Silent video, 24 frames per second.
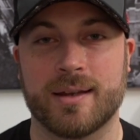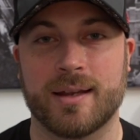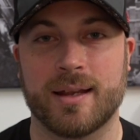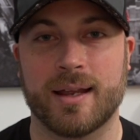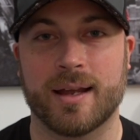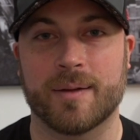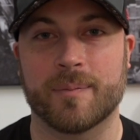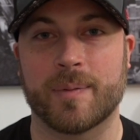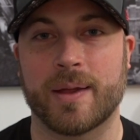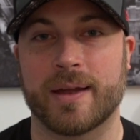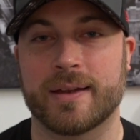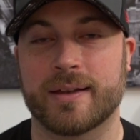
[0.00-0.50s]

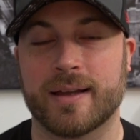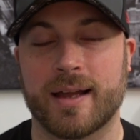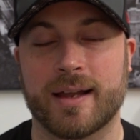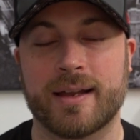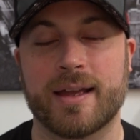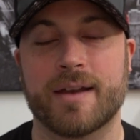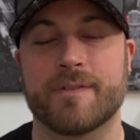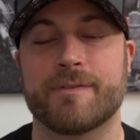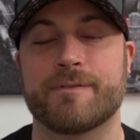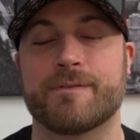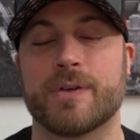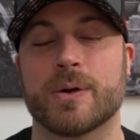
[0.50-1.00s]
I'm like, I
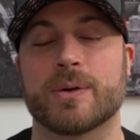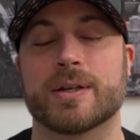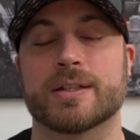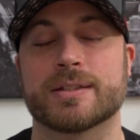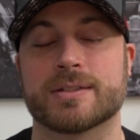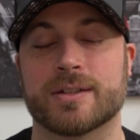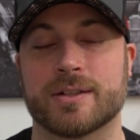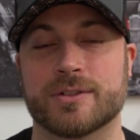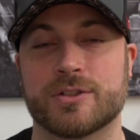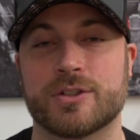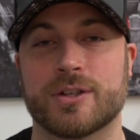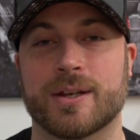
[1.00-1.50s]
gotta focus
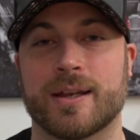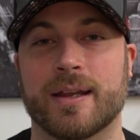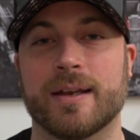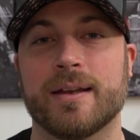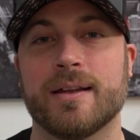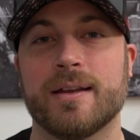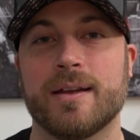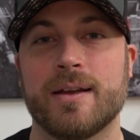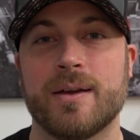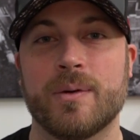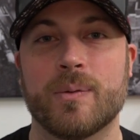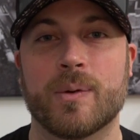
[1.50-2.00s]
on shit
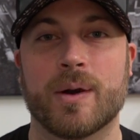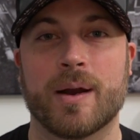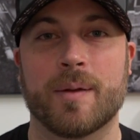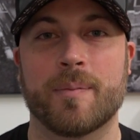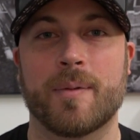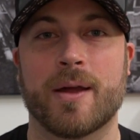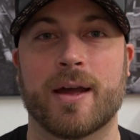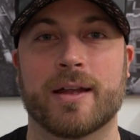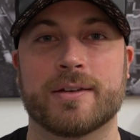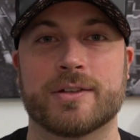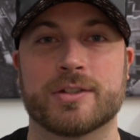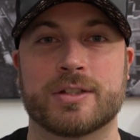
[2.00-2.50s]
where I'm
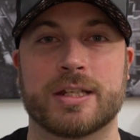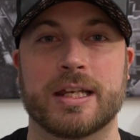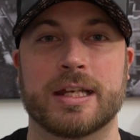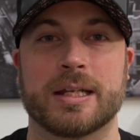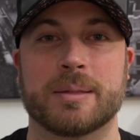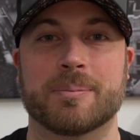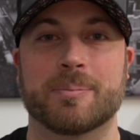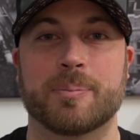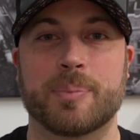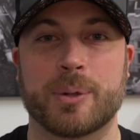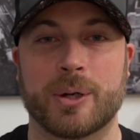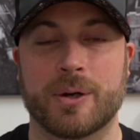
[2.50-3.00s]
not just
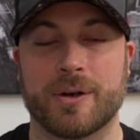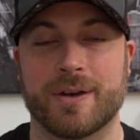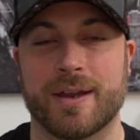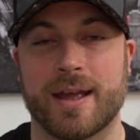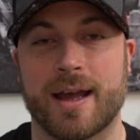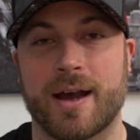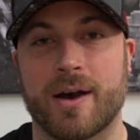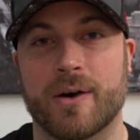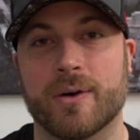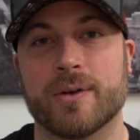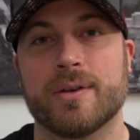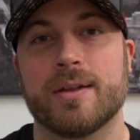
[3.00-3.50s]
getting burned
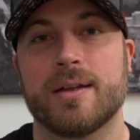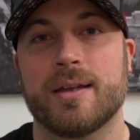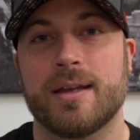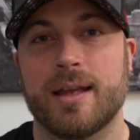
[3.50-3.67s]
out